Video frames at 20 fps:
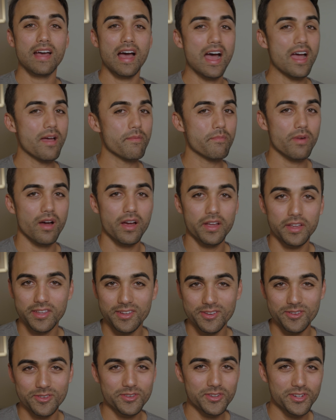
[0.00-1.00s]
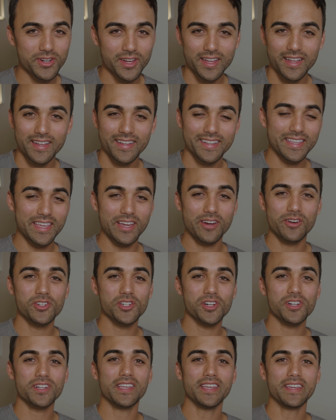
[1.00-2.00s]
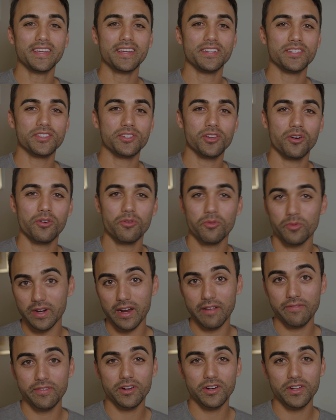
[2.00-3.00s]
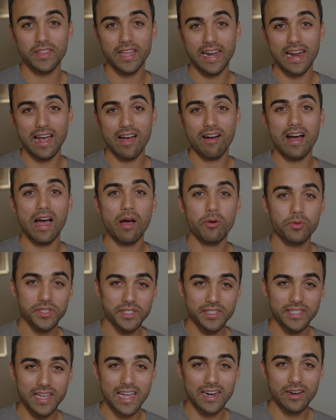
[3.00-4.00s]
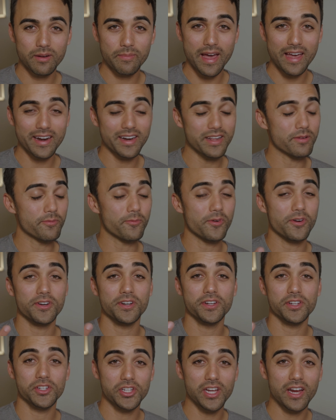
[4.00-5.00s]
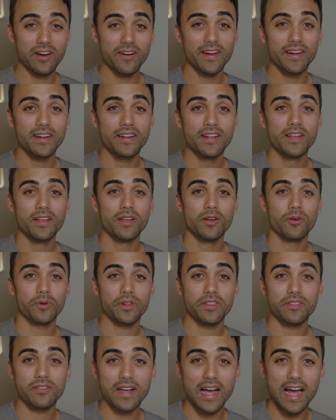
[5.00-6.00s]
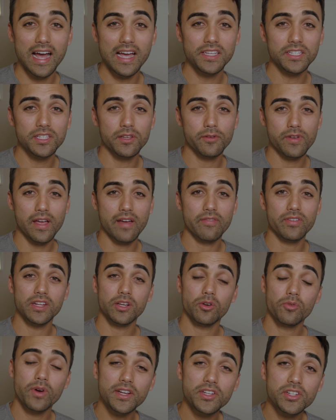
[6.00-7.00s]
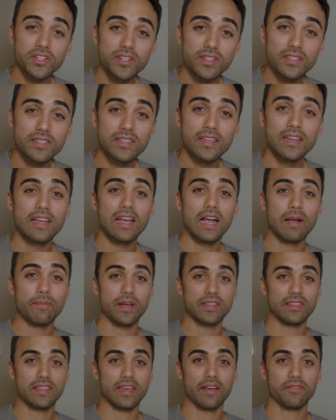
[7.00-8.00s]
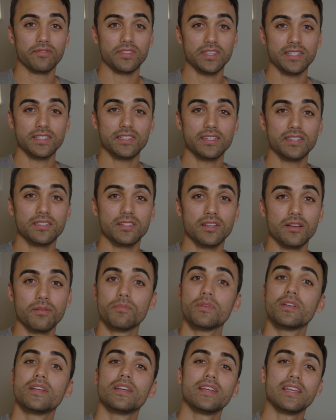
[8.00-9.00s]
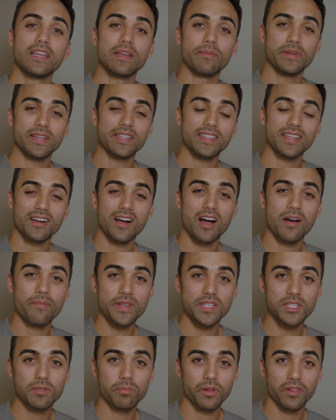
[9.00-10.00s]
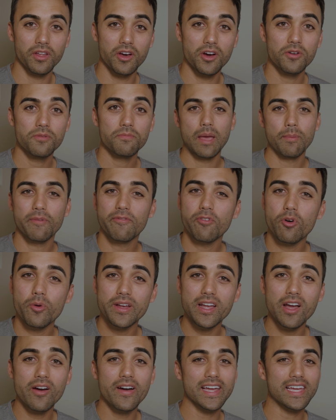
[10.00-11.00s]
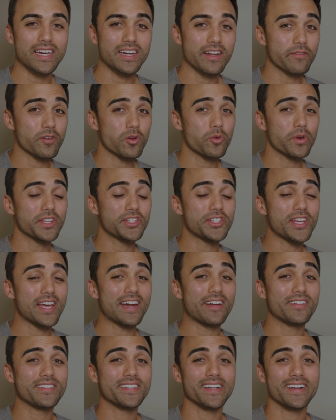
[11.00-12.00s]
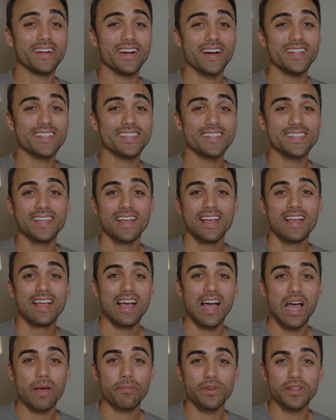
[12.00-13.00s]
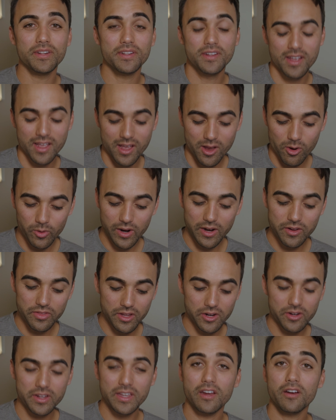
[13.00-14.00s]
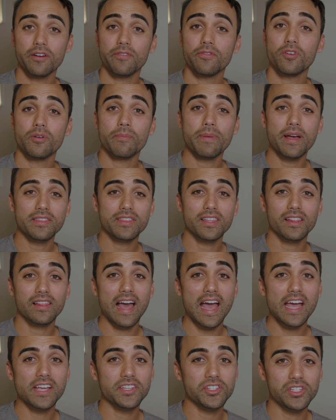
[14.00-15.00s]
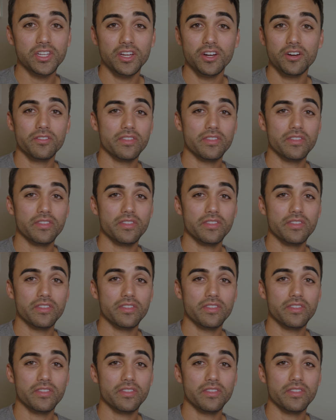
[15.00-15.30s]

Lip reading: I'm a huge gear junkie, and so when I figured that out, I was excited about it and wanted to share it with you guys. If you have any questions about the FD system, hit me in the comments below. Before we go, I gotta give a quick shout out to Cuts. I've been wearing their gear for about the last year.